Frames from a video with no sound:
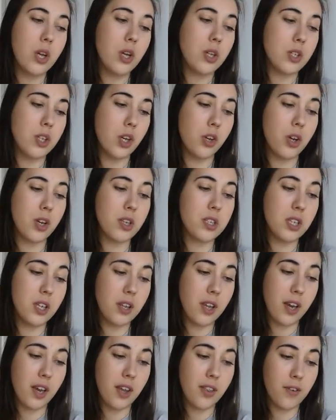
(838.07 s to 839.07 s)
So you can see
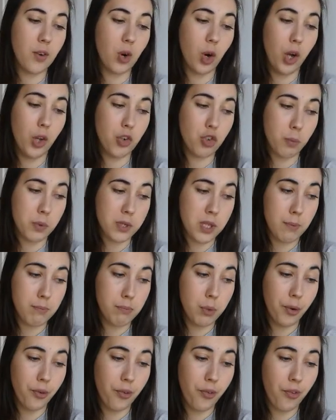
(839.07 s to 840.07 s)
here they've got 100%
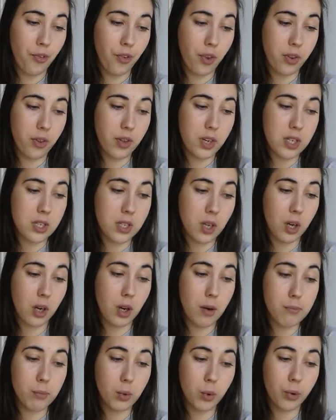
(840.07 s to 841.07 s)
bonds, so these
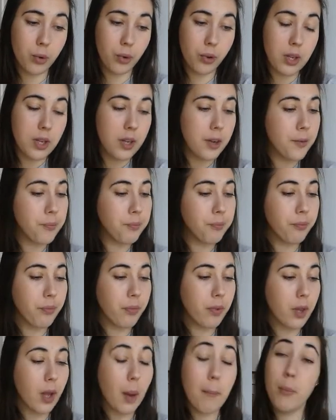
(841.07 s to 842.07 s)
are
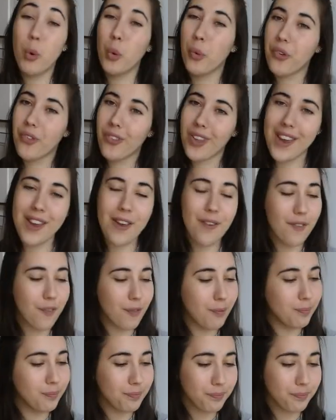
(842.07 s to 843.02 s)
more safe.